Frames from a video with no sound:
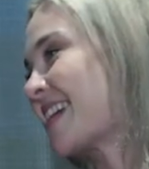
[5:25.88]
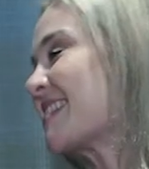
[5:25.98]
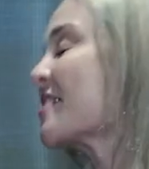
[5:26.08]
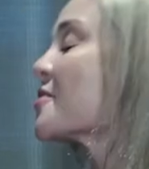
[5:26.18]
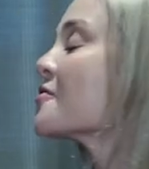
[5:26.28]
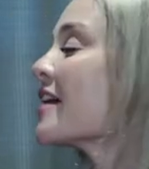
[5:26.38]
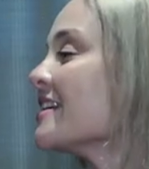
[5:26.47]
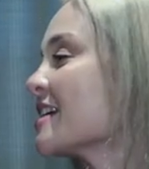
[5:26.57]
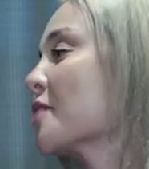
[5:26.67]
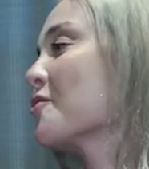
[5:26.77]
That's a
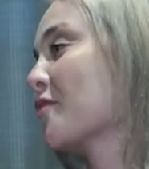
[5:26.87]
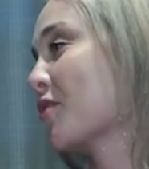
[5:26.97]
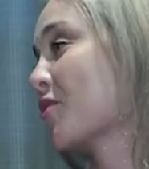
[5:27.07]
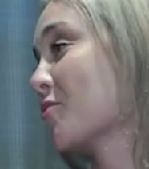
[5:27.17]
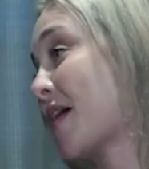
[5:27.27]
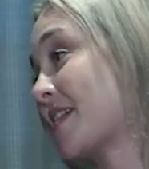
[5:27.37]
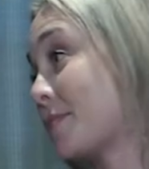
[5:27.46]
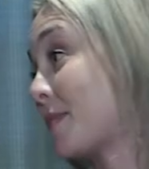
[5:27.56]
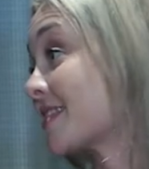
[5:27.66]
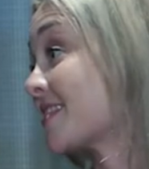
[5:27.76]
great overview of brand
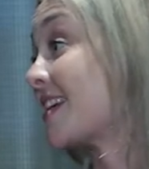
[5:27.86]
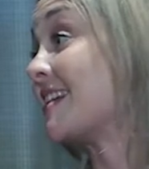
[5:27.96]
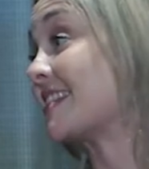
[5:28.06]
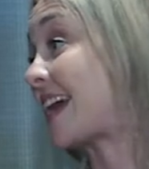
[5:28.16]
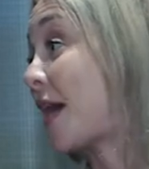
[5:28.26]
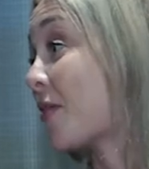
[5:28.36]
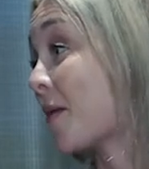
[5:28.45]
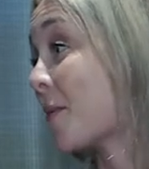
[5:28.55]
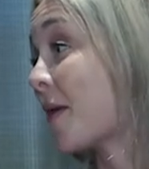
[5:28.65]
impact studies and how they